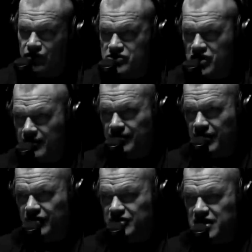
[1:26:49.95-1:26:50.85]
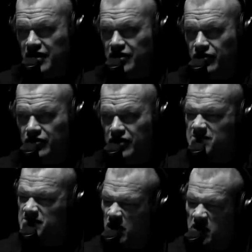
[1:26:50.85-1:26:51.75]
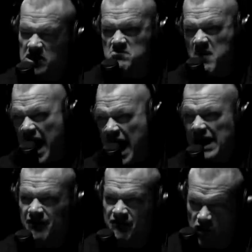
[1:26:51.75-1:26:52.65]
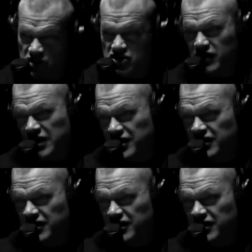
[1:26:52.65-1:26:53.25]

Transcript: you this op. I'm giving it to Echo. And Bill gets mad and frustrated